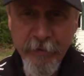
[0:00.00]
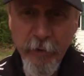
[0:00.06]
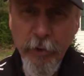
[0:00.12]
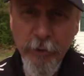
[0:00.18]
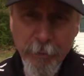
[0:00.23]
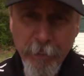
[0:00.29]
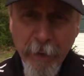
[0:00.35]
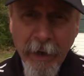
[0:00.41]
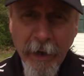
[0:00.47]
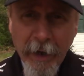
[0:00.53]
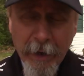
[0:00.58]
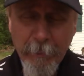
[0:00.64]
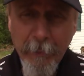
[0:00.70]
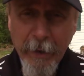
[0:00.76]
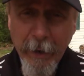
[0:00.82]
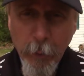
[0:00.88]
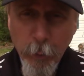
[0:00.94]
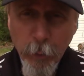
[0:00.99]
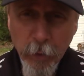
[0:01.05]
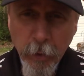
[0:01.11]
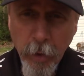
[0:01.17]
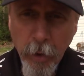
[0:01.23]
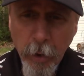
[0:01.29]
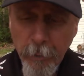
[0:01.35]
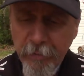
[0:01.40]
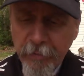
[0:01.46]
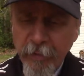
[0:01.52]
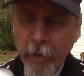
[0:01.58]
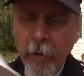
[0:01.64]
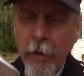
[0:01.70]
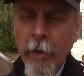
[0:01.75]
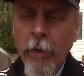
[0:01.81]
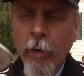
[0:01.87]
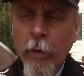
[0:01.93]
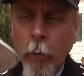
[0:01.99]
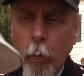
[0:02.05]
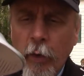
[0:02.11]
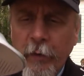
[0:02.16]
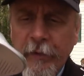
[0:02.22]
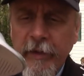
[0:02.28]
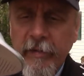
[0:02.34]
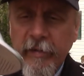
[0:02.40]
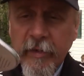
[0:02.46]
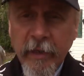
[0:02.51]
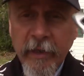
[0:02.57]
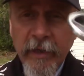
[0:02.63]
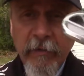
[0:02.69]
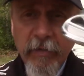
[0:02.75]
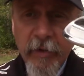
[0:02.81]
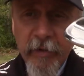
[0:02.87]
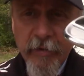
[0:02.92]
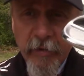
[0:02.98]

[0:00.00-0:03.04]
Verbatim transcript: those Pine Meadow clubs with these Cleveland